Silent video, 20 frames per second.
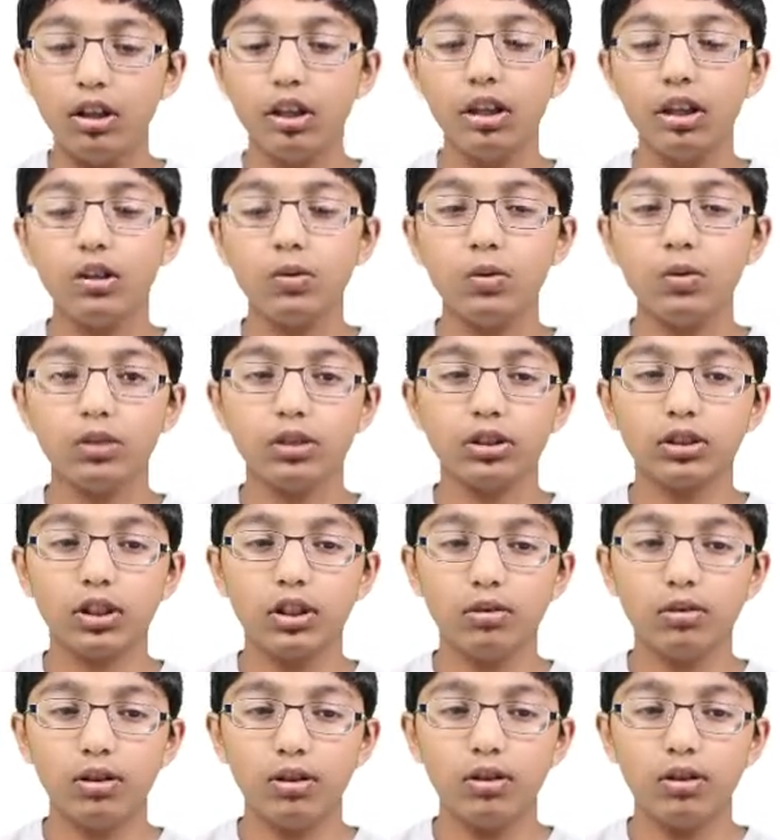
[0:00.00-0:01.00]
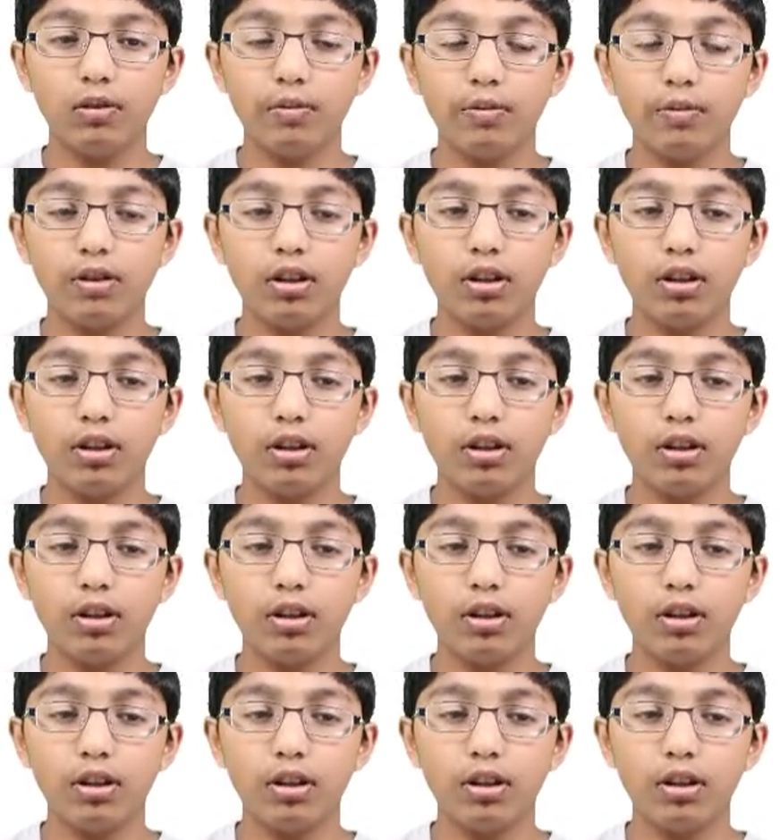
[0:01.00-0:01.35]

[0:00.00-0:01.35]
equals 0.